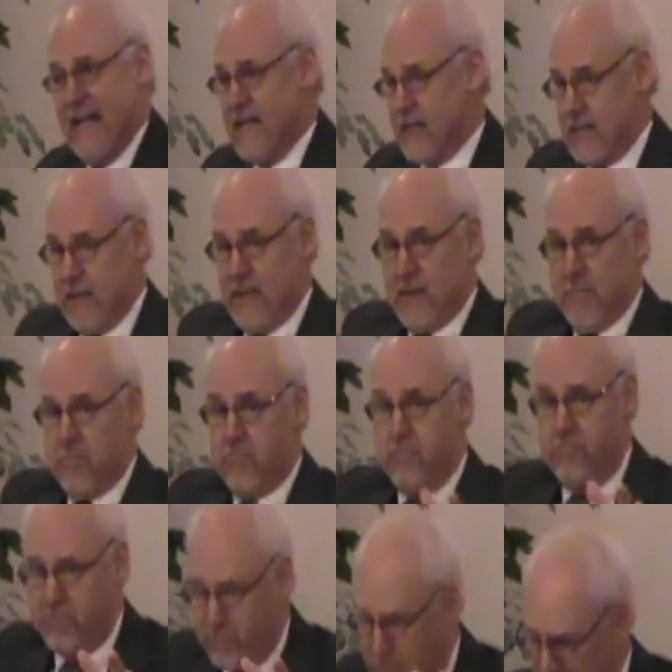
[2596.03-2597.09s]
it, it
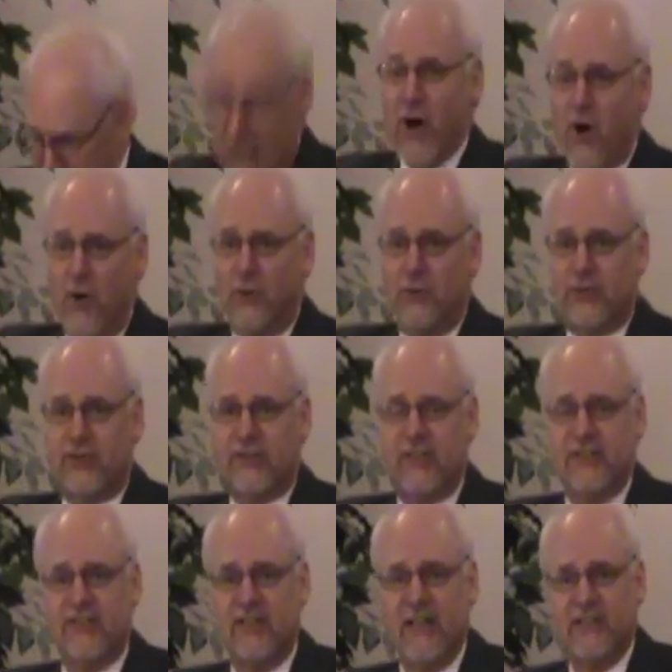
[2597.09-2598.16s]
blows
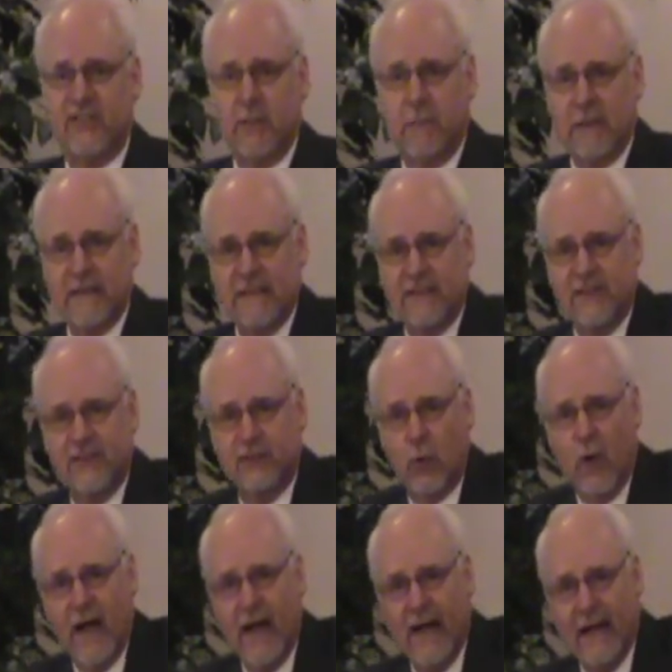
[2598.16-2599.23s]
the sensibilities
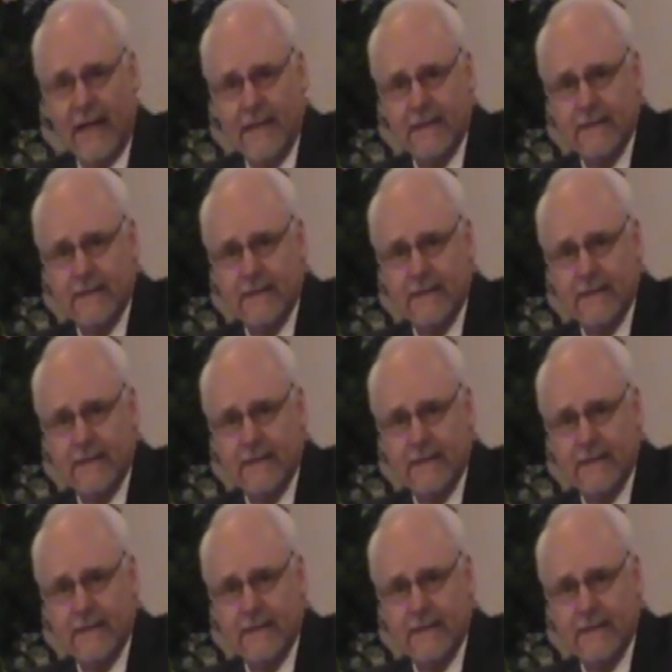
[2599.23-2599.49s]
away.